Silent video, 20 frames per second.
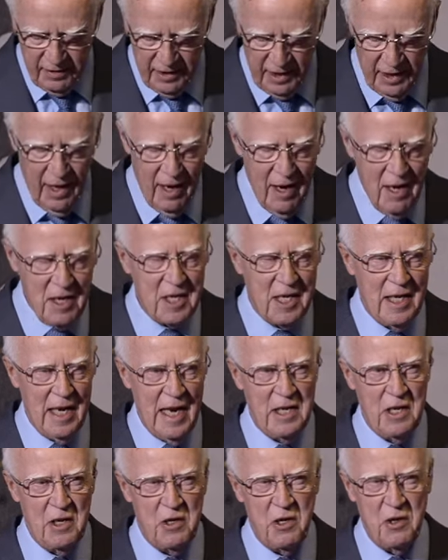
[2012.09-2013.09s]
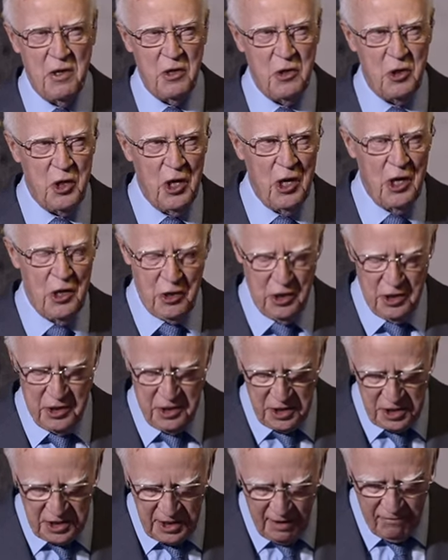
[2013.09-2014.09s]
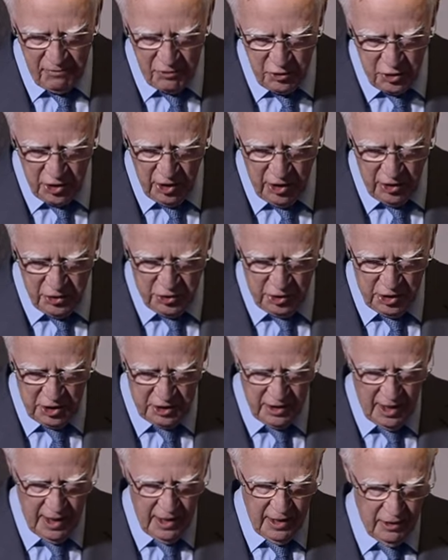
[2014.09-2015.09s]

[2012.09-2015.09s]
the last letter to the churches, the seven churches,